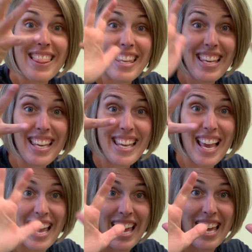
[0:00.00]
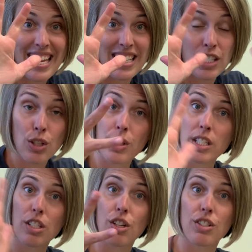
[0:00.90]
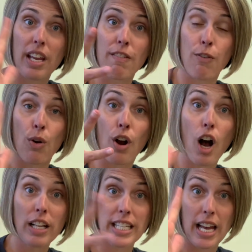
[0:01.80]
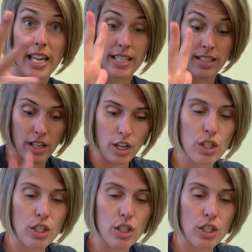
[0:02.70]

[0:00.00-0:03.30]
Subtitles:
The end. So this is our sign for all done.